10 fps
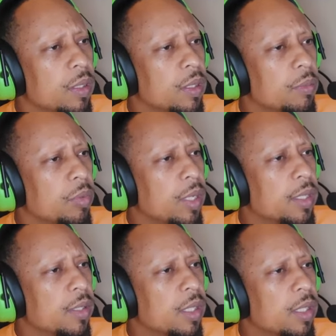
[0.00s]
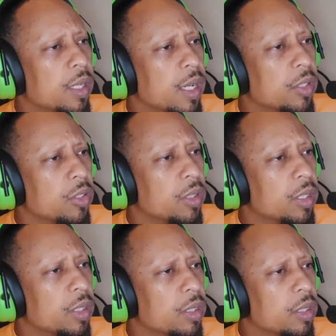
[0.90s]
price didn't
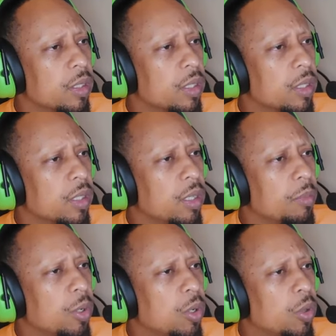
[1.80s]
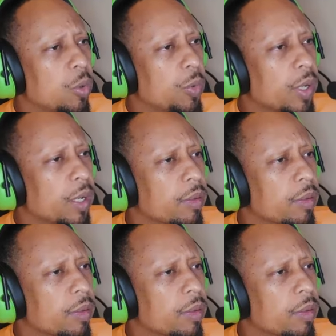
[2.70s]
actually come all the way.